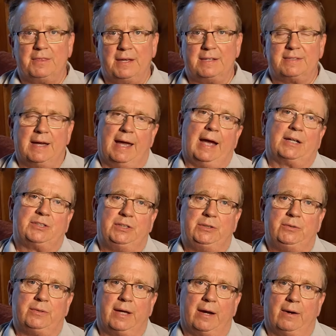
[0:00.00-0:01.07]
things I actually
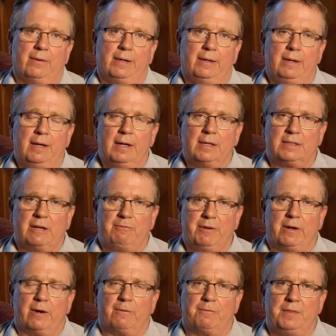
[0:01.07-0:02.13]
do carry, because I
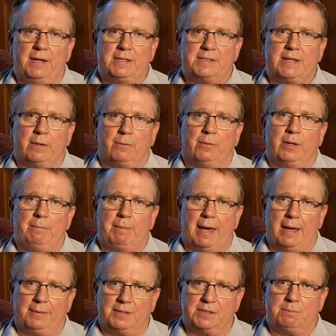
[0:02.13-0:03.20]
figure if things get really
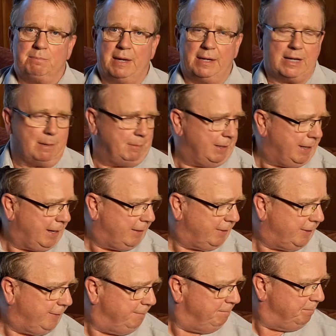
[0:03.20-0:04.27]
bad, this may come in handy.